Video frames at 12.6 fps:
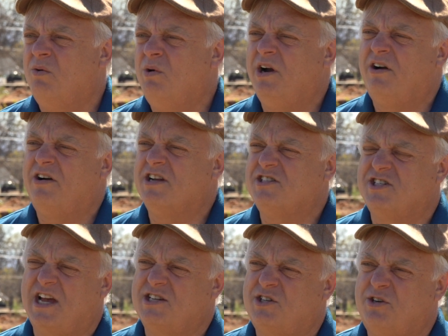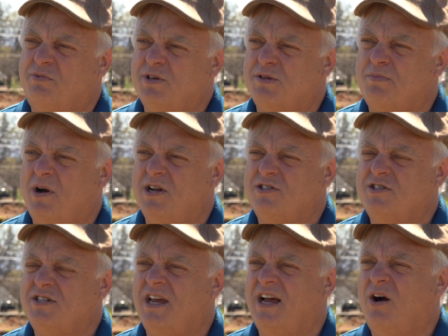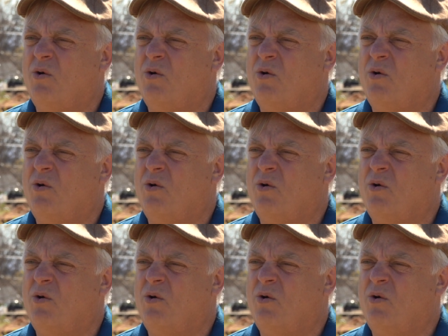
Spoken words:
We are a disaster response